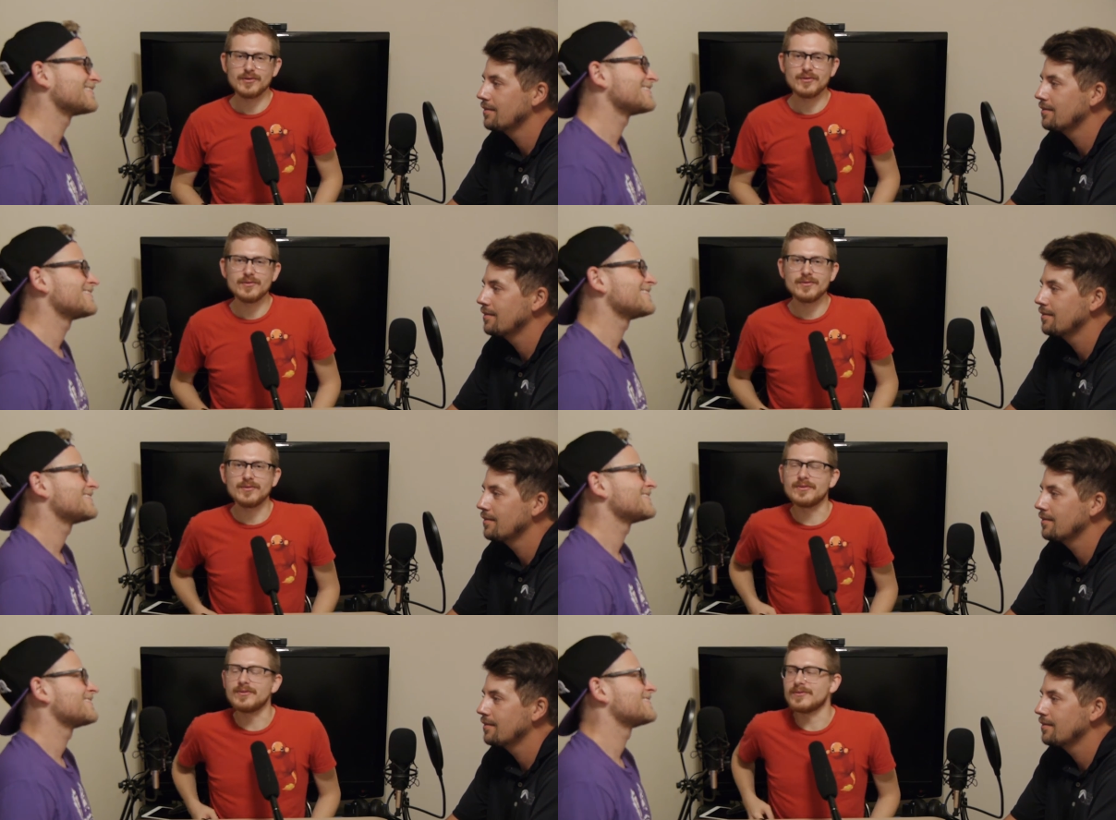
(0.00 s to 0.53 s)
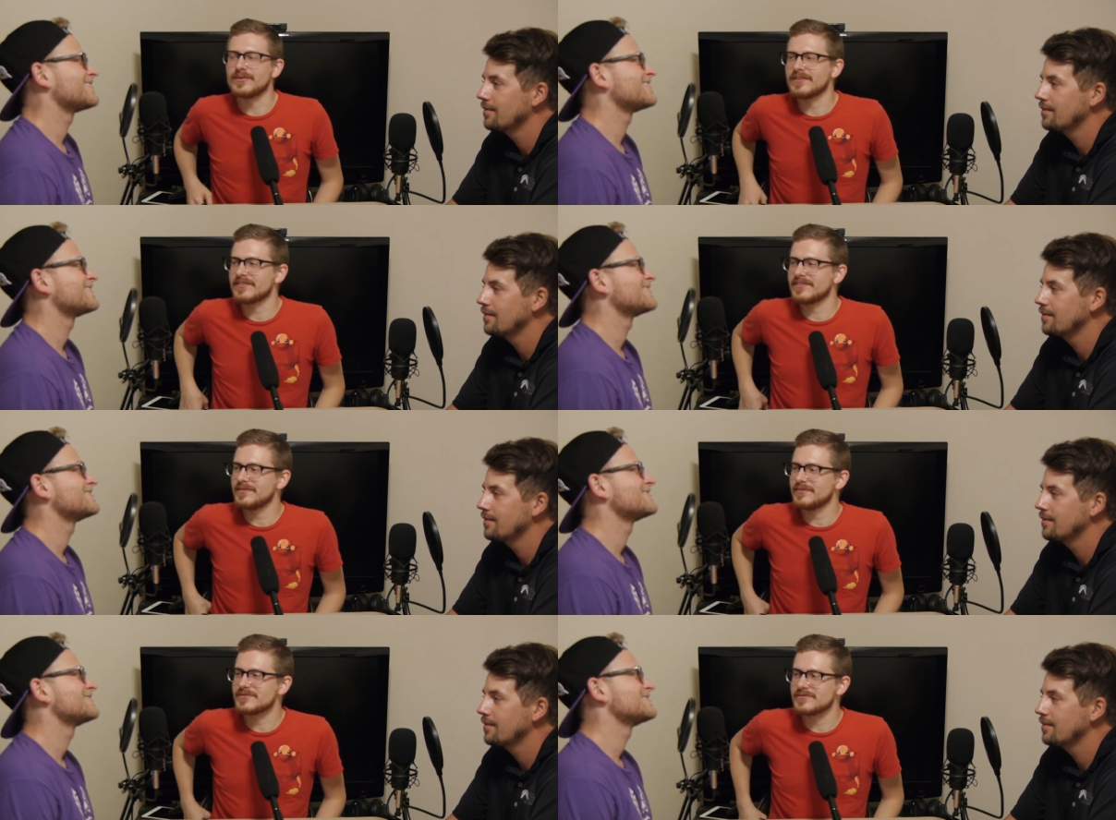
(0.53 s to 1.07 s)
Speaker 1: oh, I
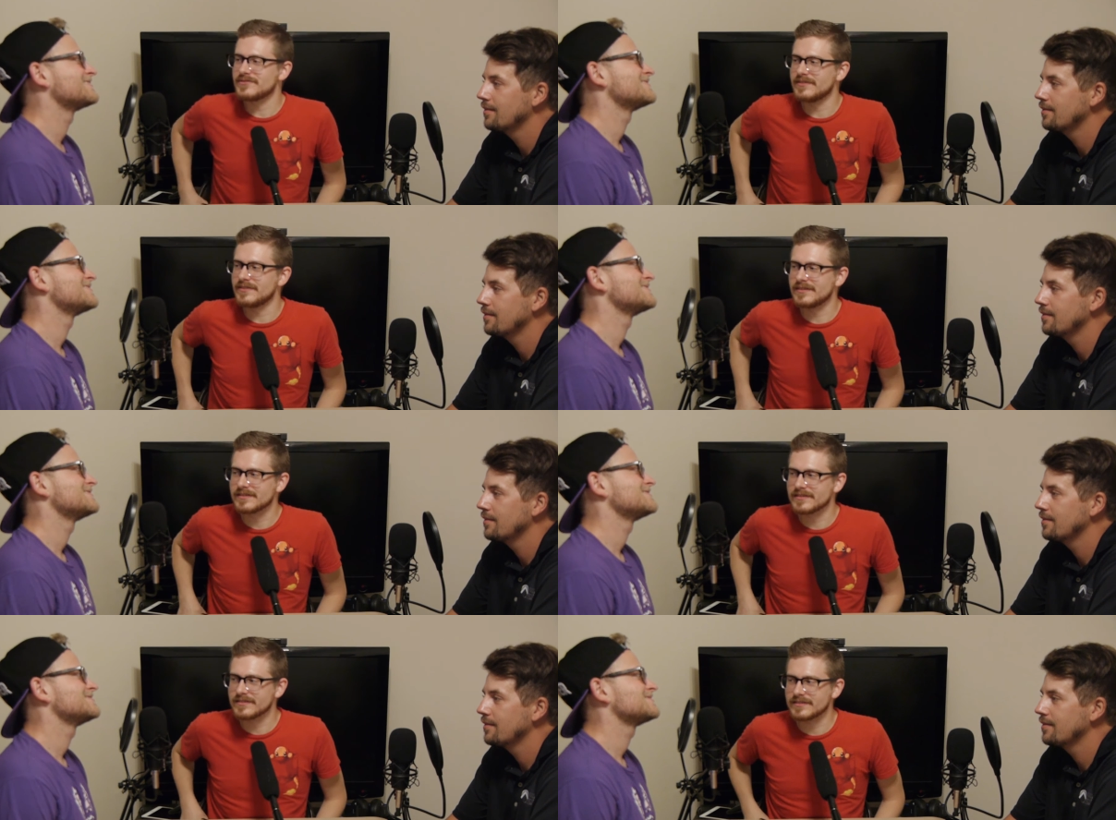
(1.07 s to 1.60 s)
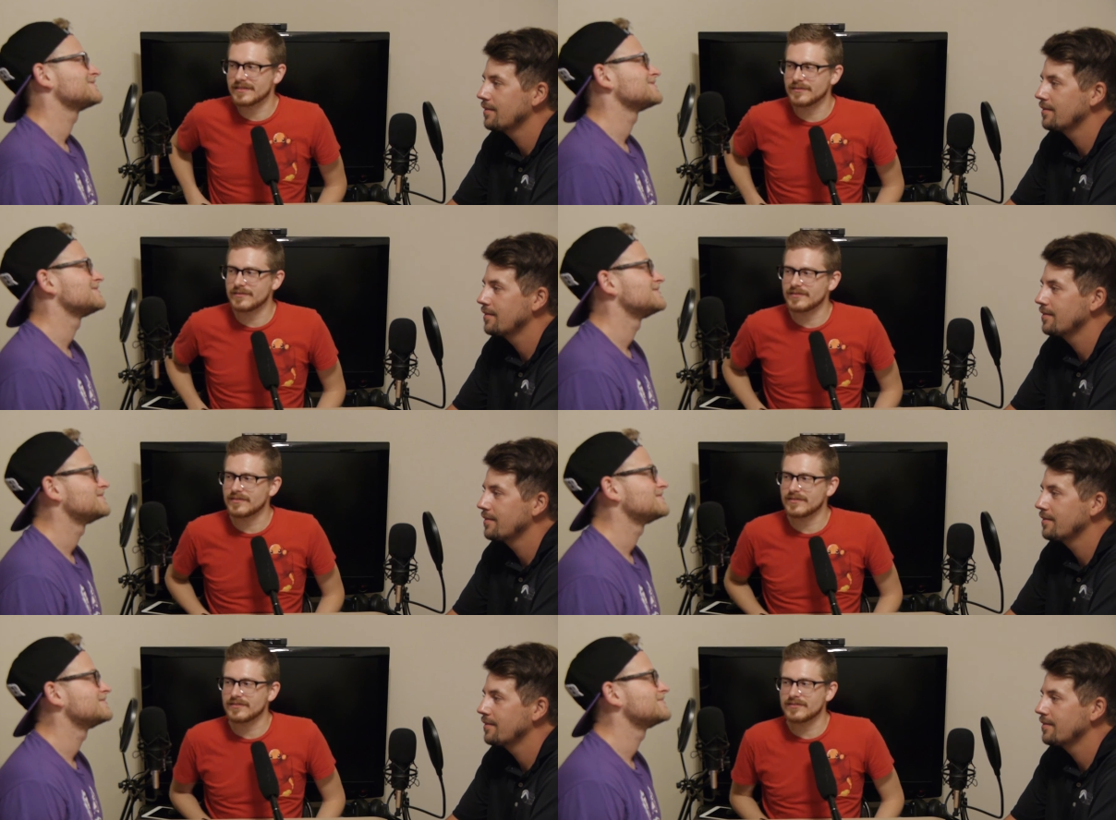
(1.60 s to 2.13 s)
see what you did there. That
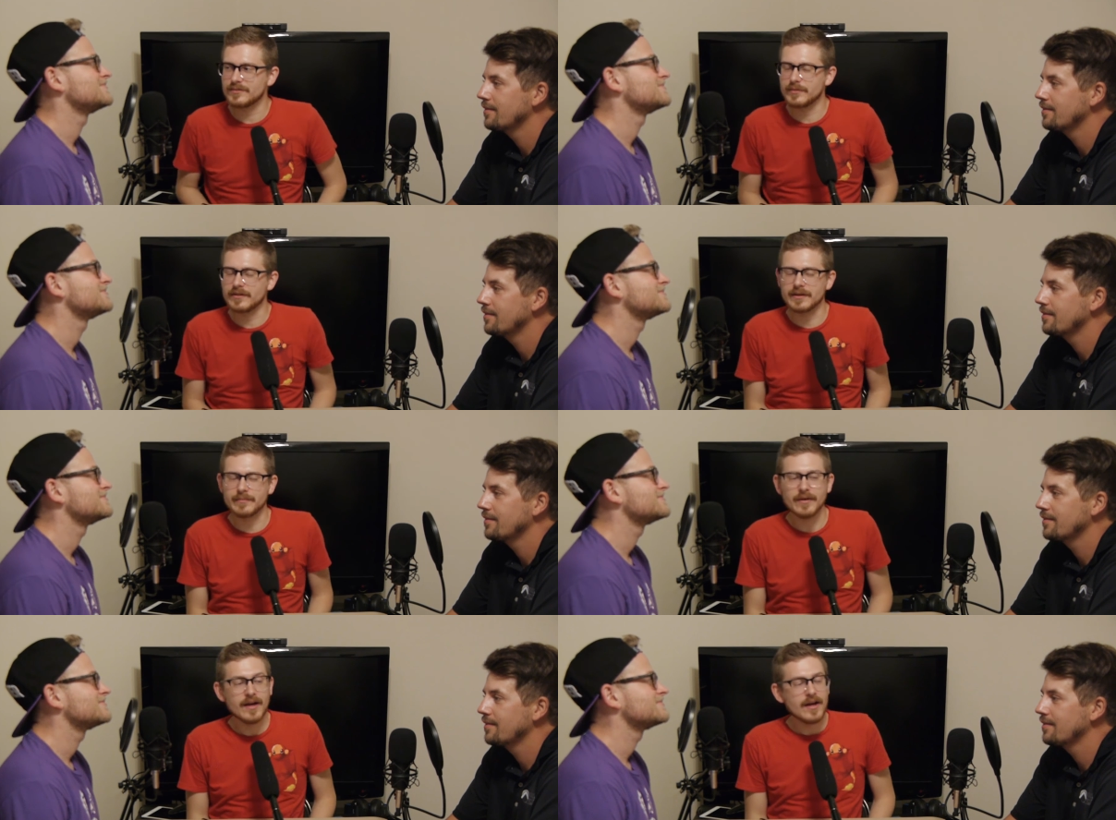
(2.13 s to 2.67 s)
was super lame.